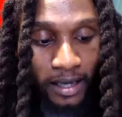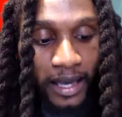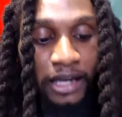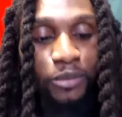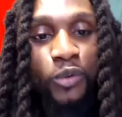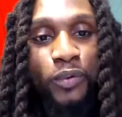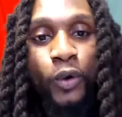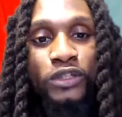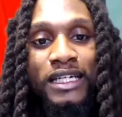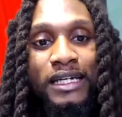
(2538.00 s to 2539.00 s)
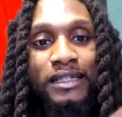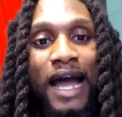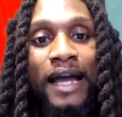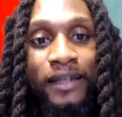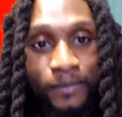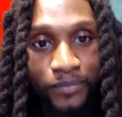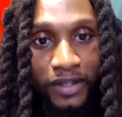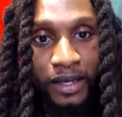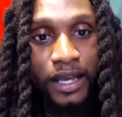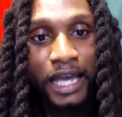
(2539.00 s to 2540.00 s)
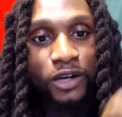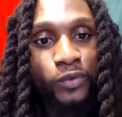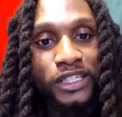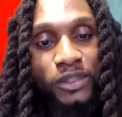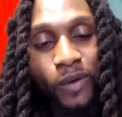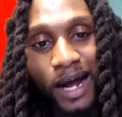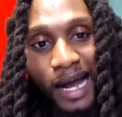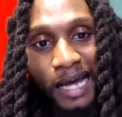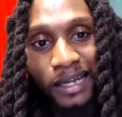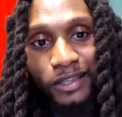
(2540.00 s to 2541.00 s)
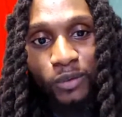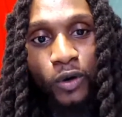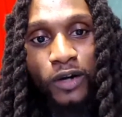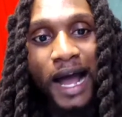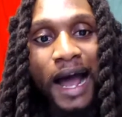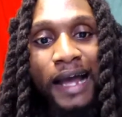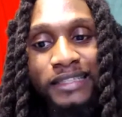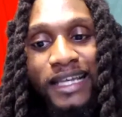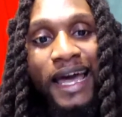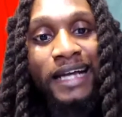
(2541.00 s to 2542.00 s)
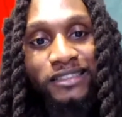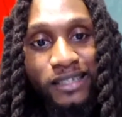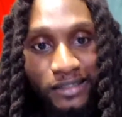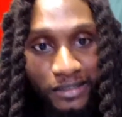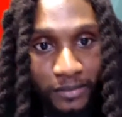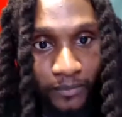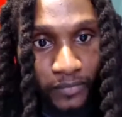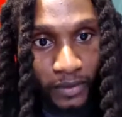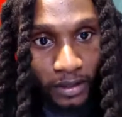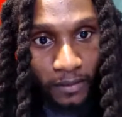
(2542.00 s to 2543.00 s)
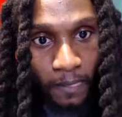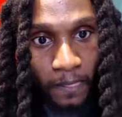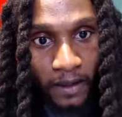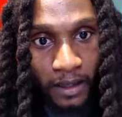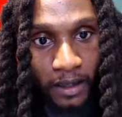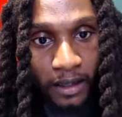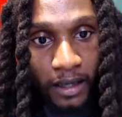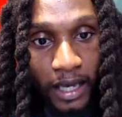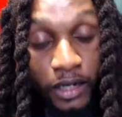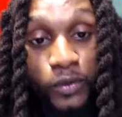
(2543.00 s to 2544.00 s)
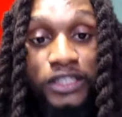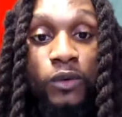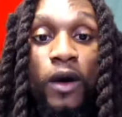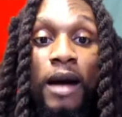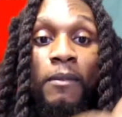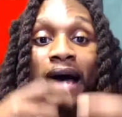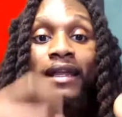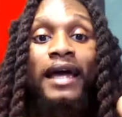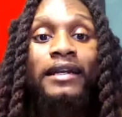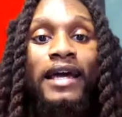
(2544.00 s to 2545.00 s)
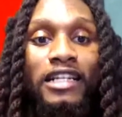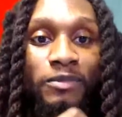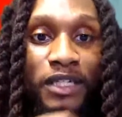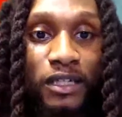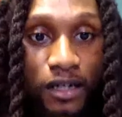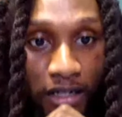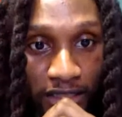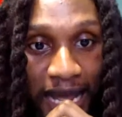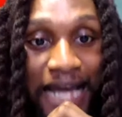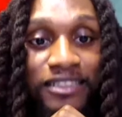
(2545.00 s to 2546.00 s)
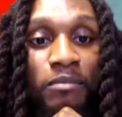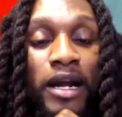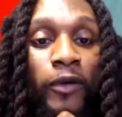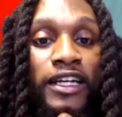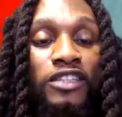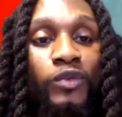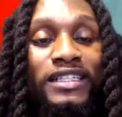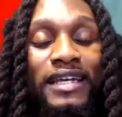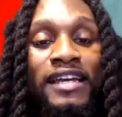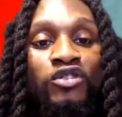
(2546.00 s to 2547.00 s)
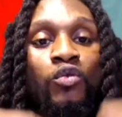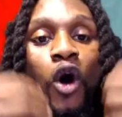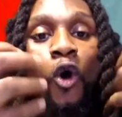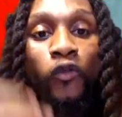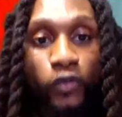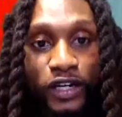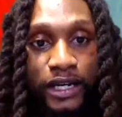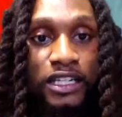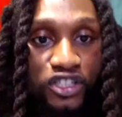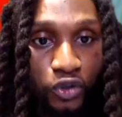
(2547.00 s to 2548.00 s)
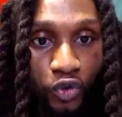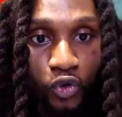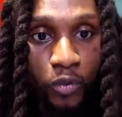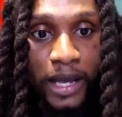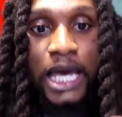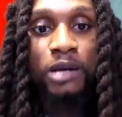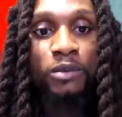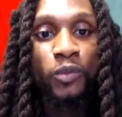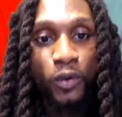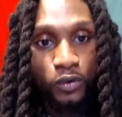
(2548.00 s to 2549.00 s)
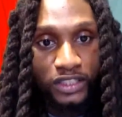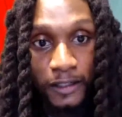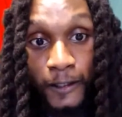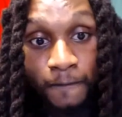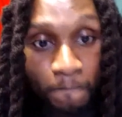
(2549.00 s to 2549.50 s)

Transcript: animal protein diet. And the reason why I highlight the word high is access. And the reason why I'm highlighting that is because as Americans, we tend to overconsume animal protein.